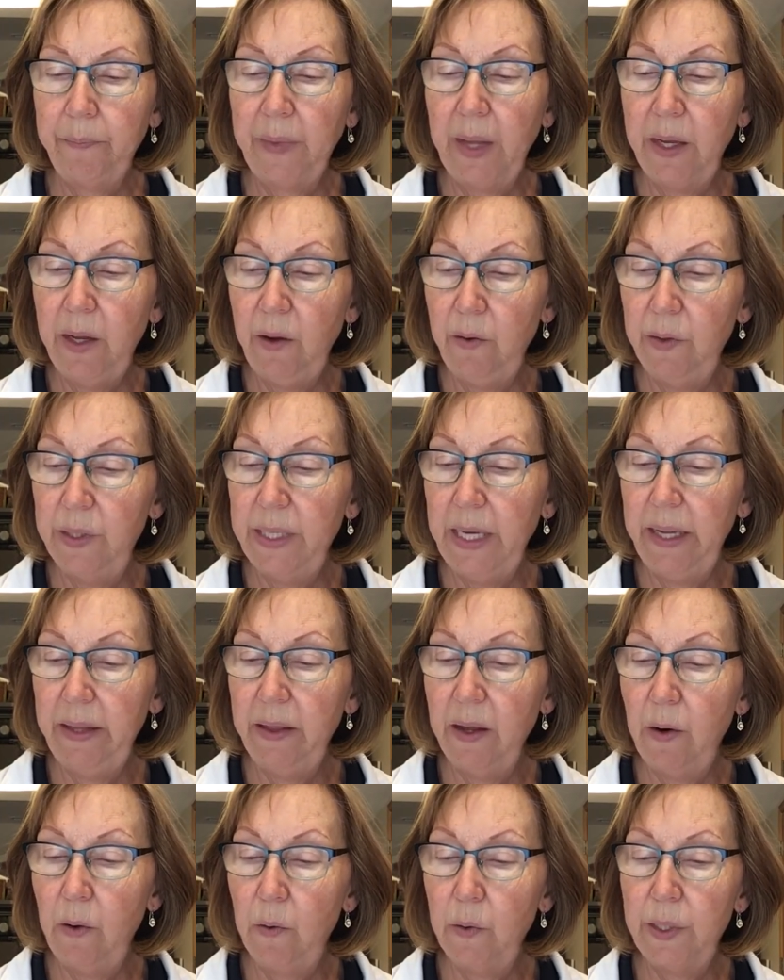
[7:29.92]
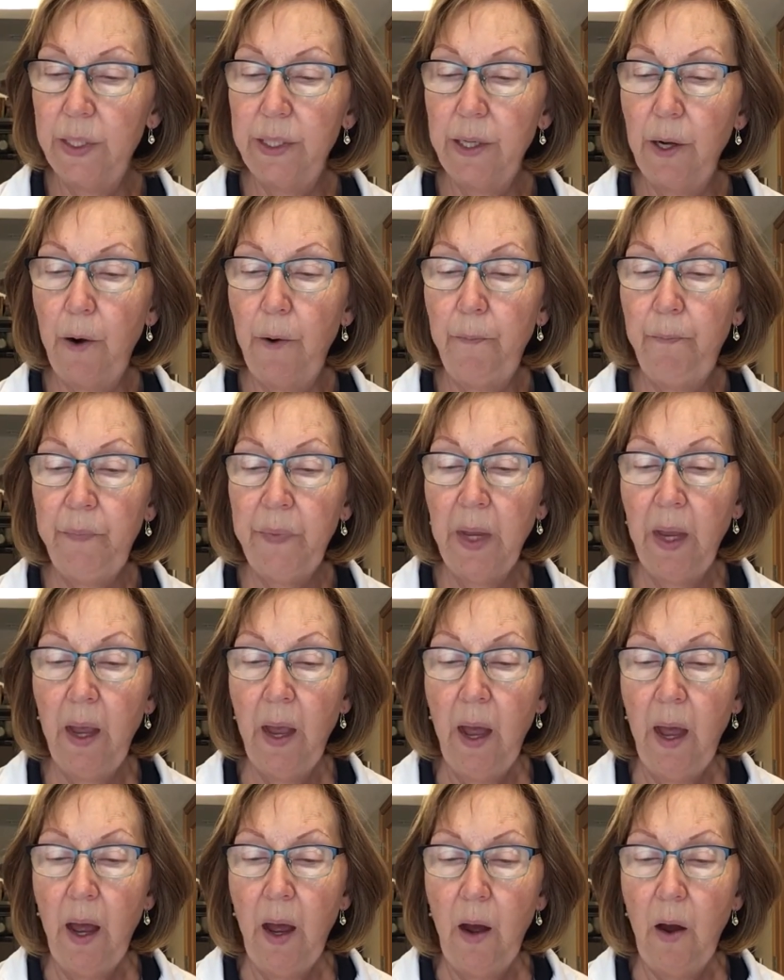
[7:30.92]
using those. So
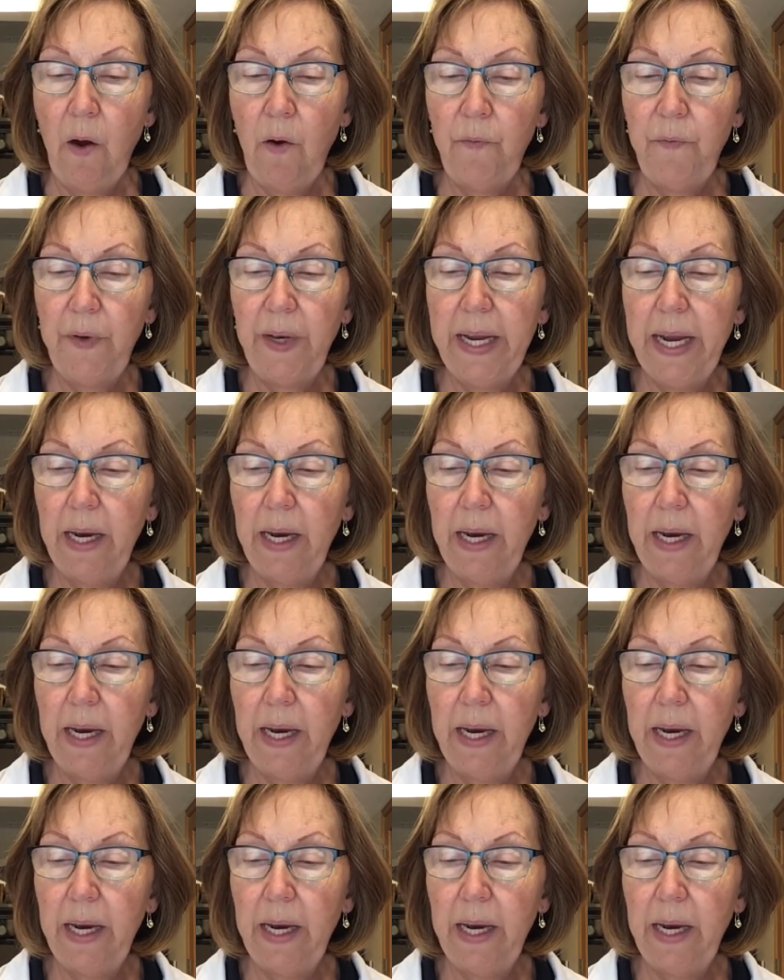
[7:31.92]
hopefully